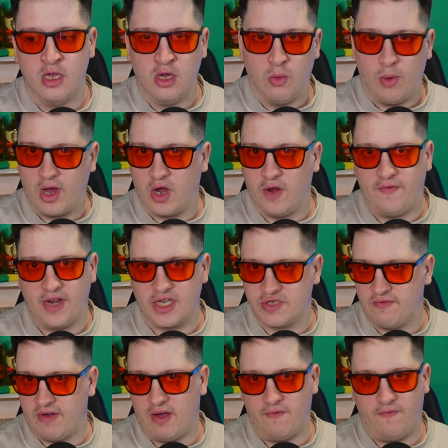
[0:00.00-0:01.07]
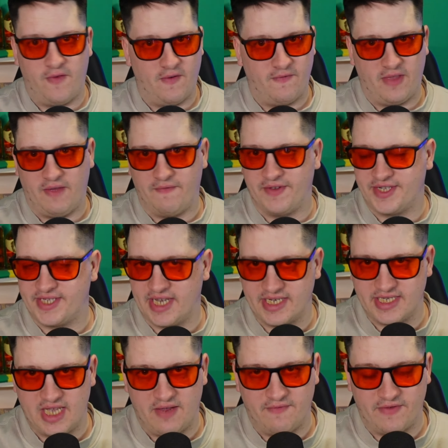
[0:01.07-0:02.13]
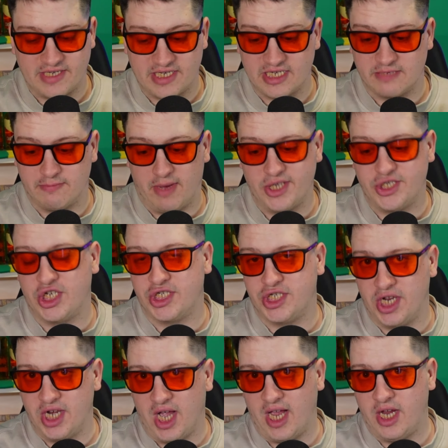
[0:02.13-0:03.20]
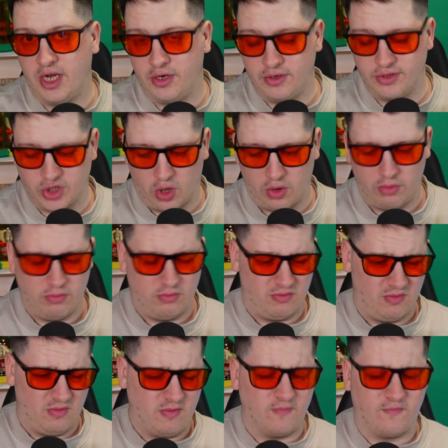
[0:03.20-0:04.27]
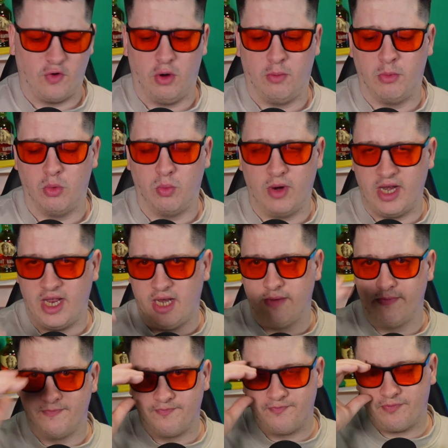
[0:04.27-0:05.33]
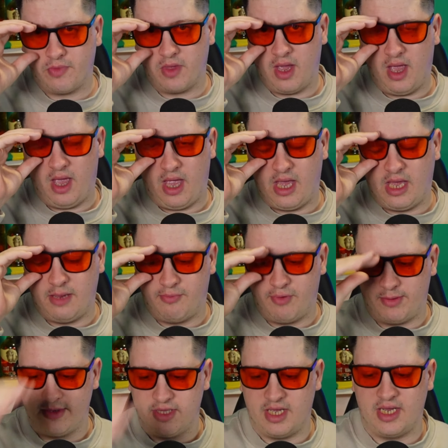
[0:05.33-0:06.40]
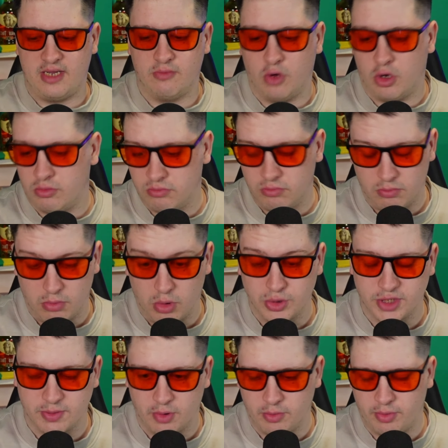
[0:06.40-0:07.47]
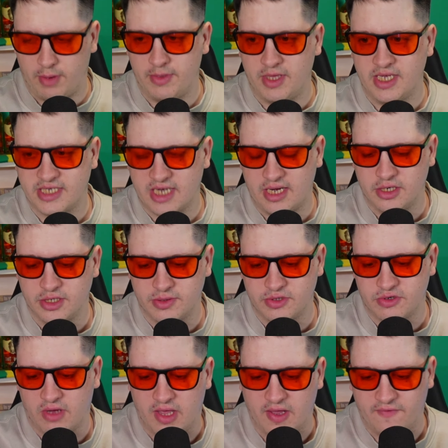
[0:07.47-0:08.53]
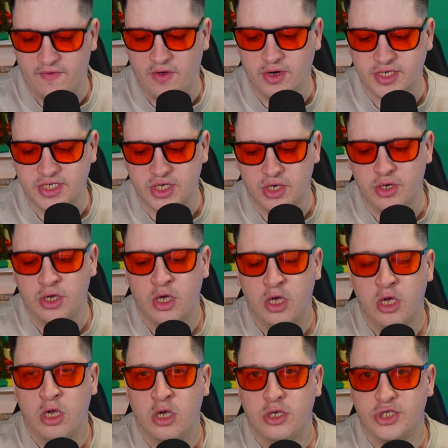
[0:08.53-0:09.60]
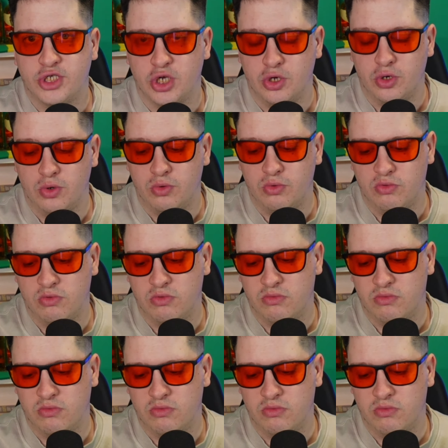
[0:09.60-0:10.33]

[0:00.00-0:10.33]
We're going to finish around 15th or 16th. This is Manchester United, who's got from winning a Premier League, multiple Premier League titles with Sir Alex Ferguson, to